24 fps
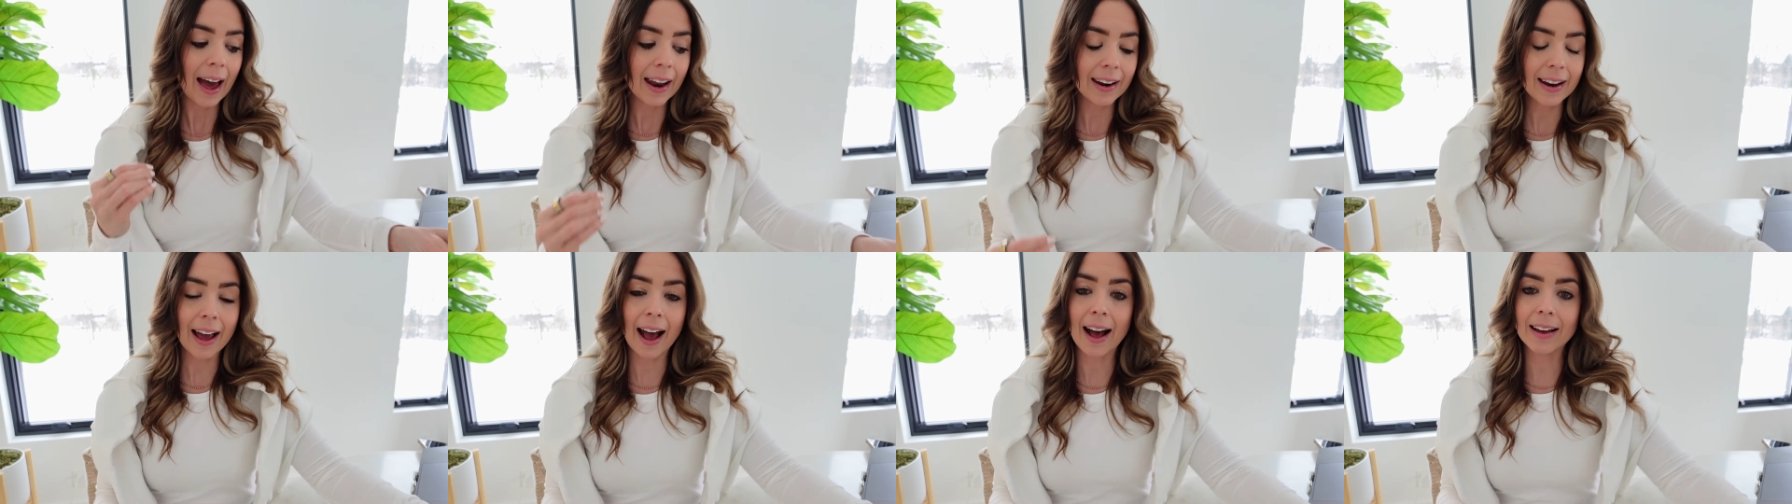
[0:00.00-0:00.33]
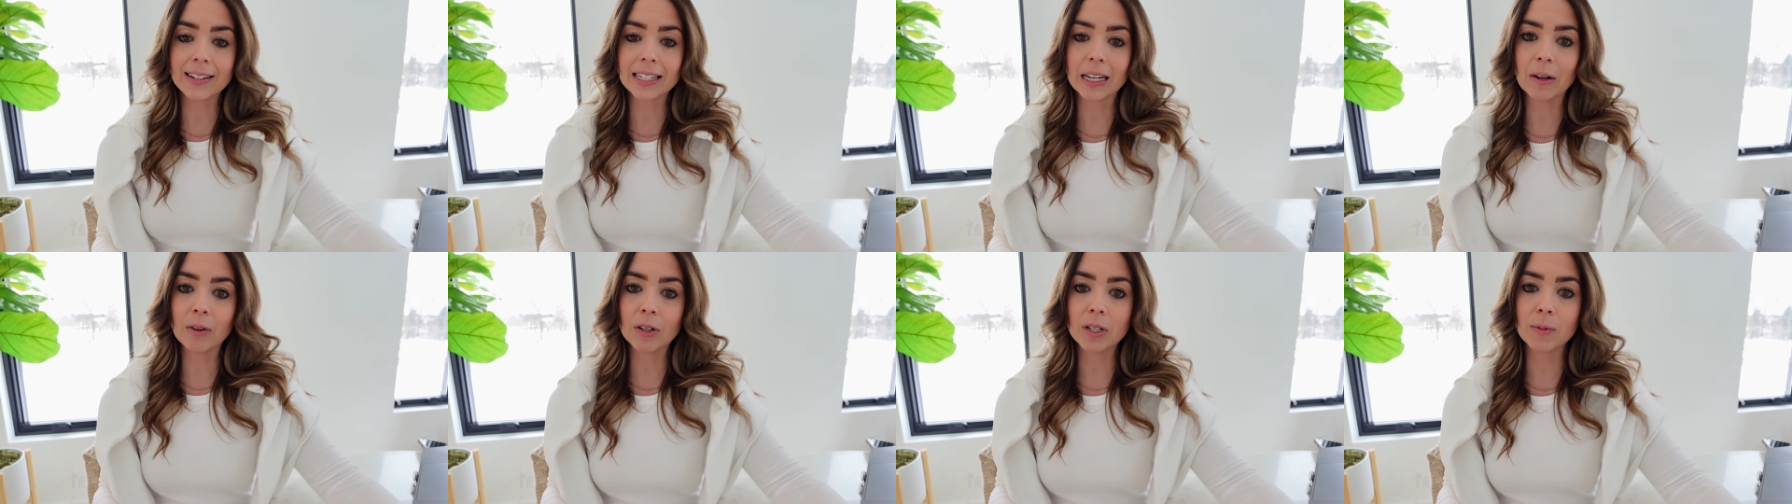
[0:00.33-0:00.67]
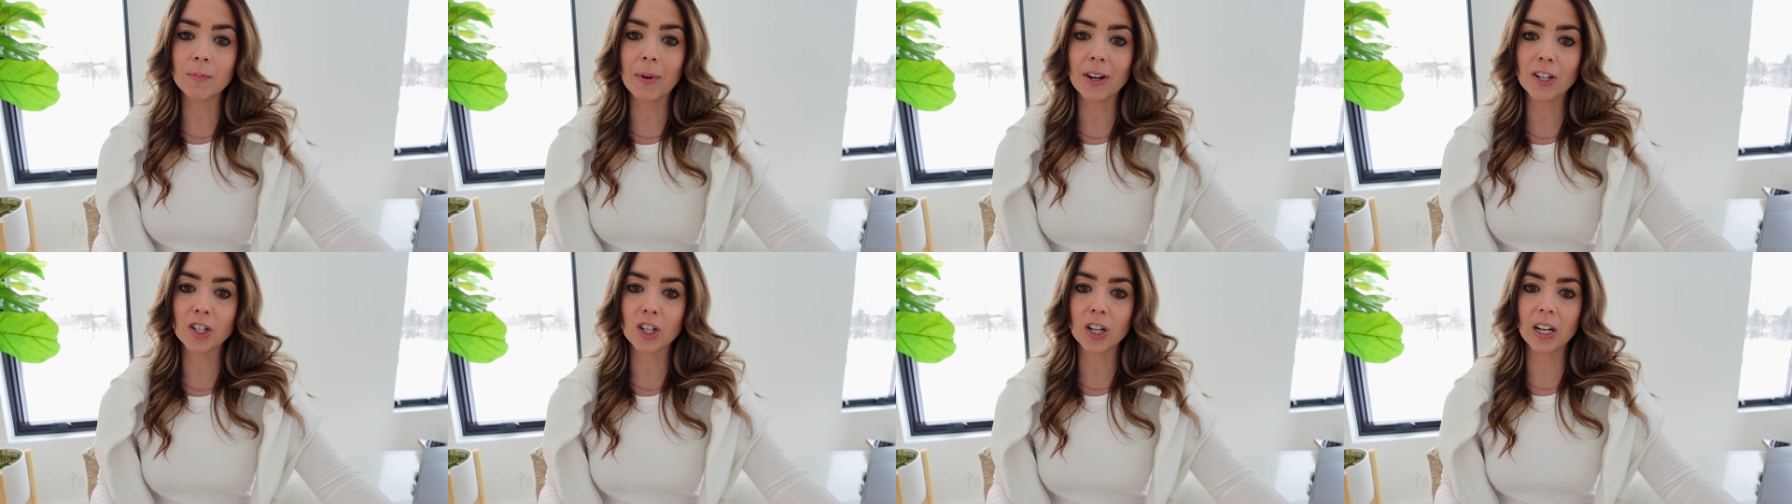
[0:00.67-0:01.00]
And as I
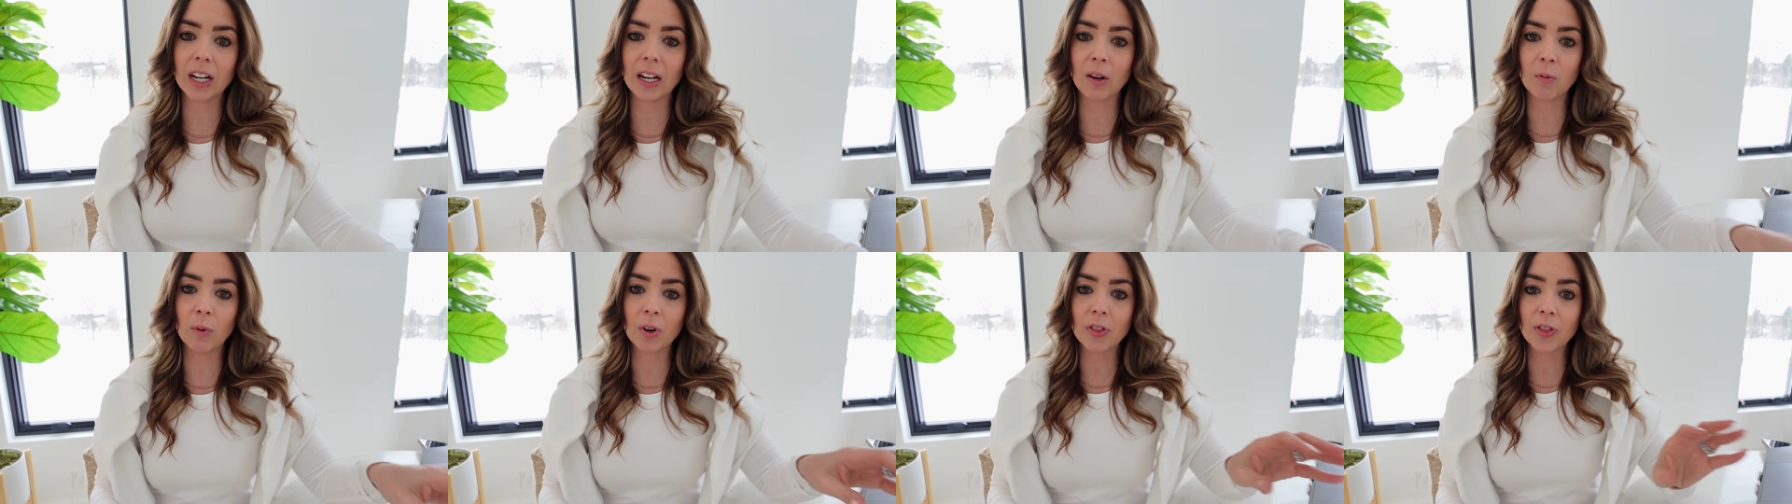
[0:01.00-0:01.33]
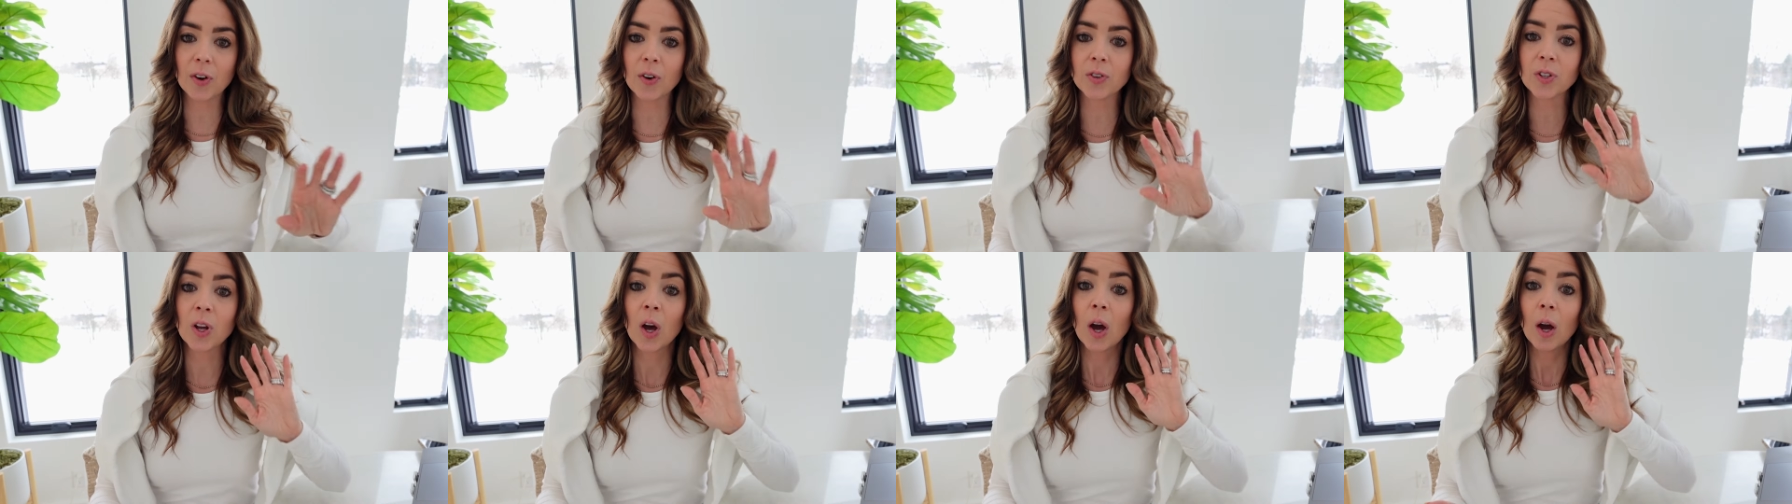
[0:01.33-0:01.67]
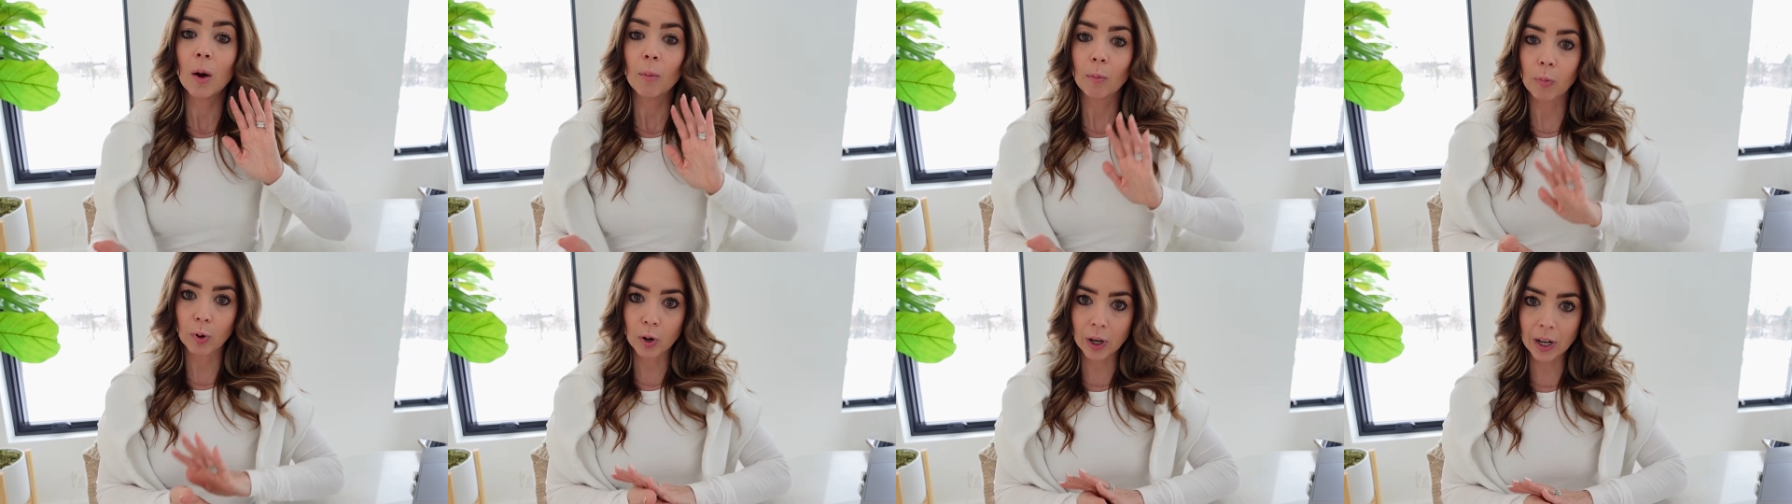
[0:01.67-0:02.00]
was mentioning with those
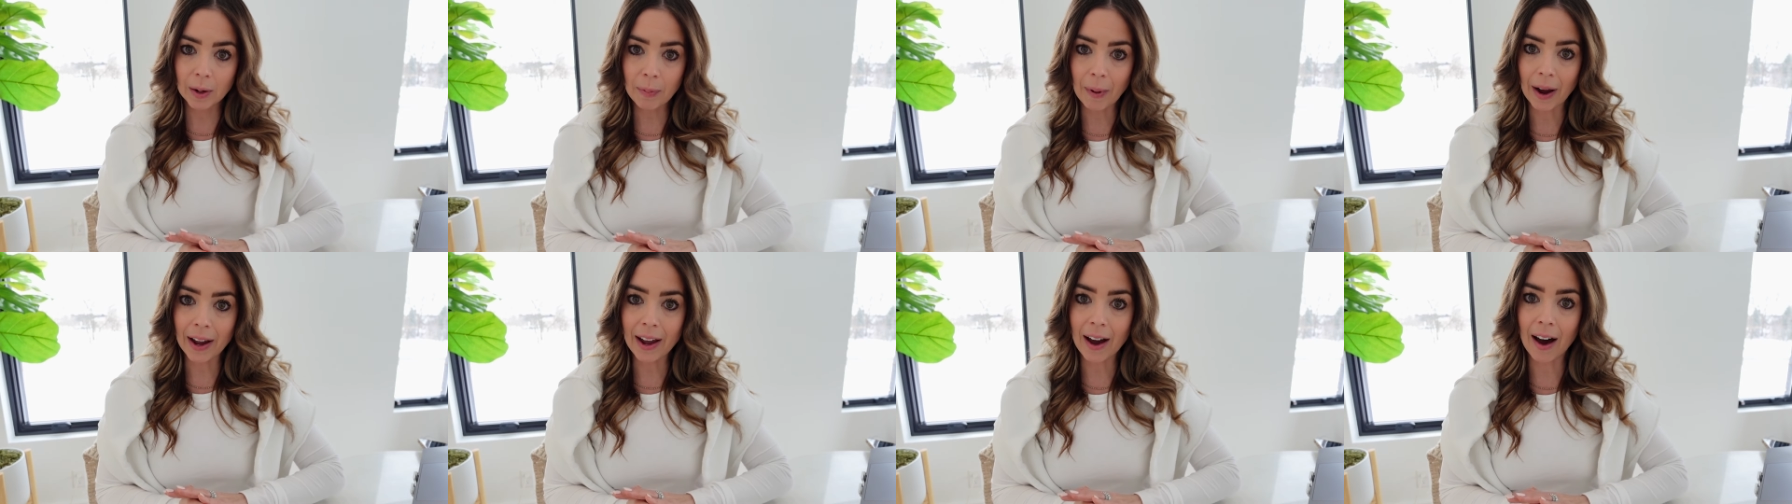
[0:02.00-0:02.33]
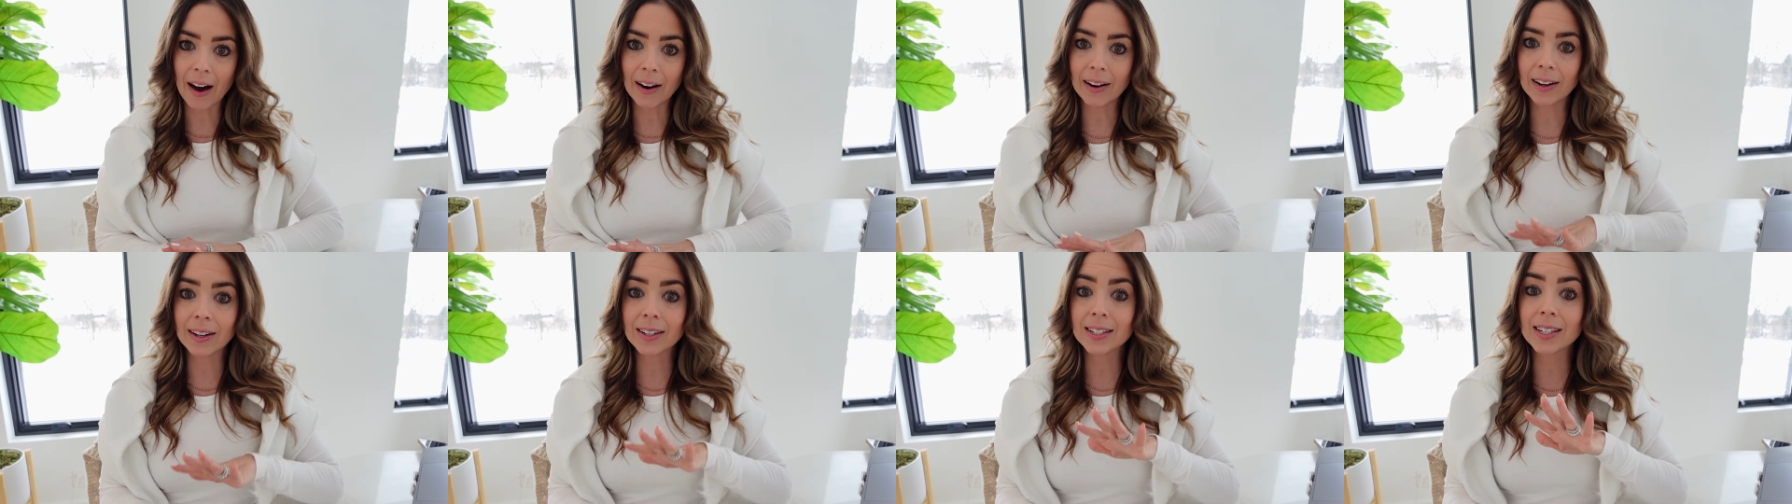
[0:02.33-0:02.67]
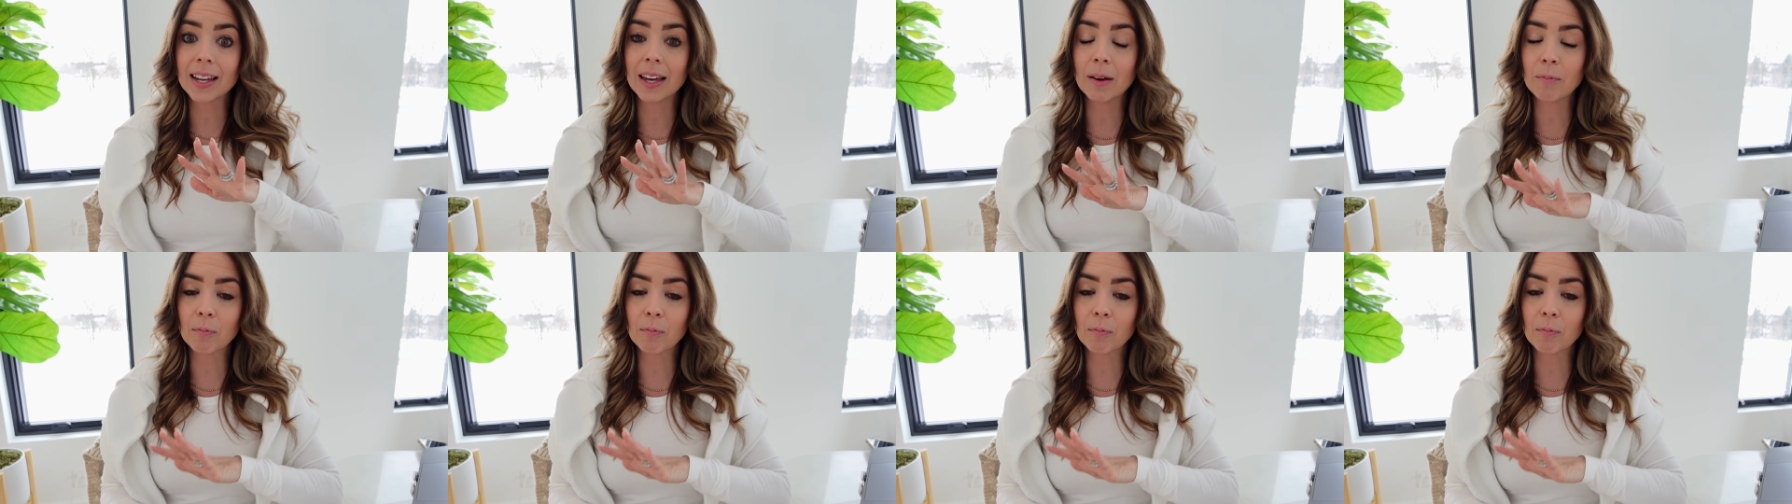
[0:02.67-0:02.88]
prebiotics